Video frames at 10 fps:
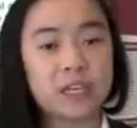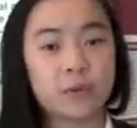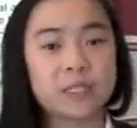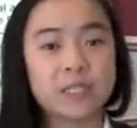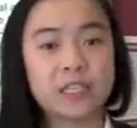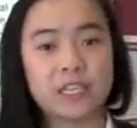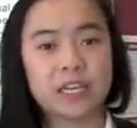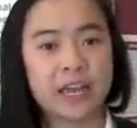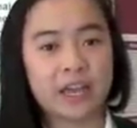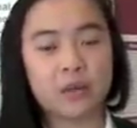sequence the
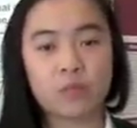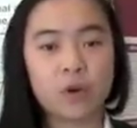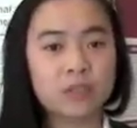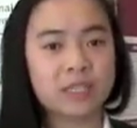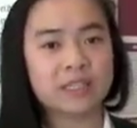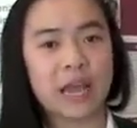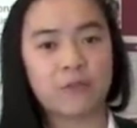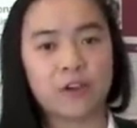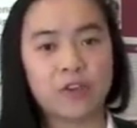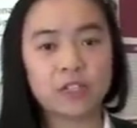DNA and process down
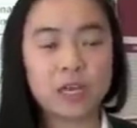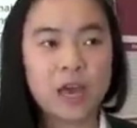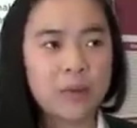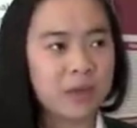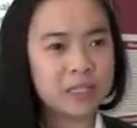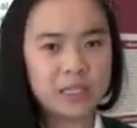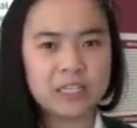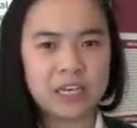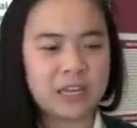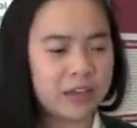feathers because the
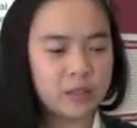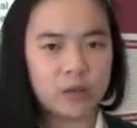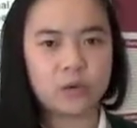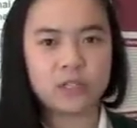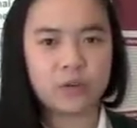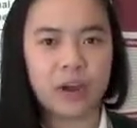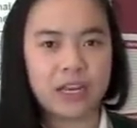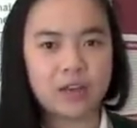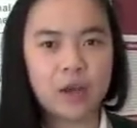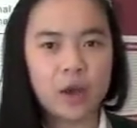DNA is so
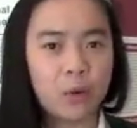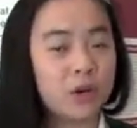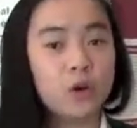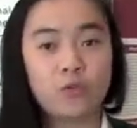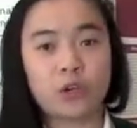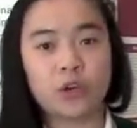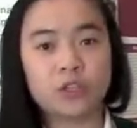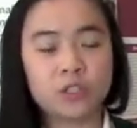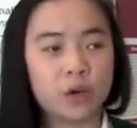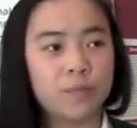degraded, we didn't know if we
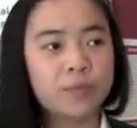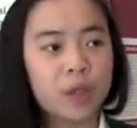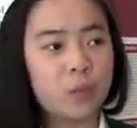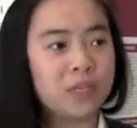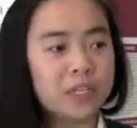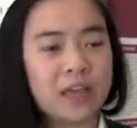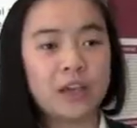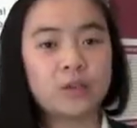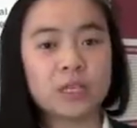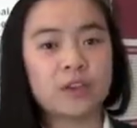could. So we did
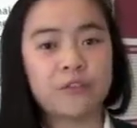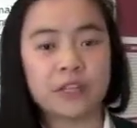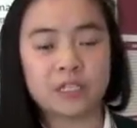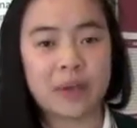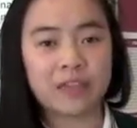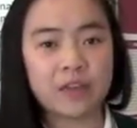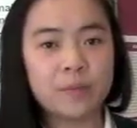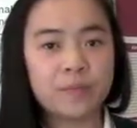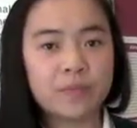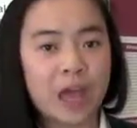that using the FINS method
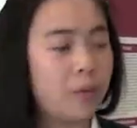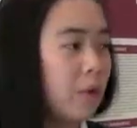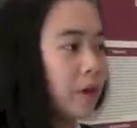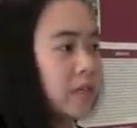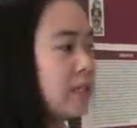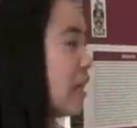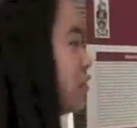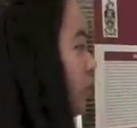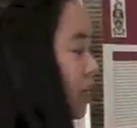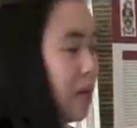and we were
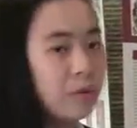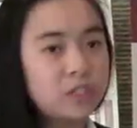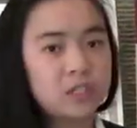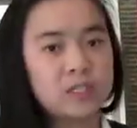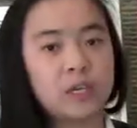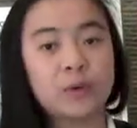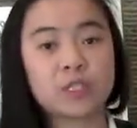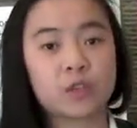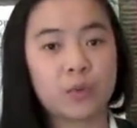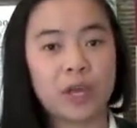successfully able to
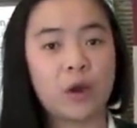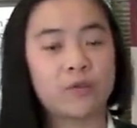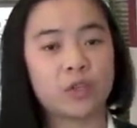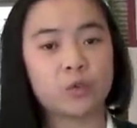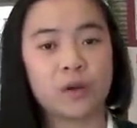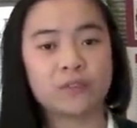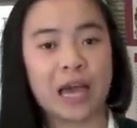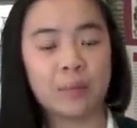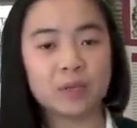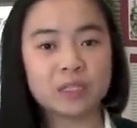sequence three out of the 12
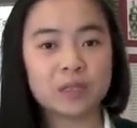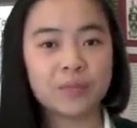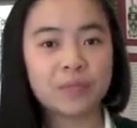samples.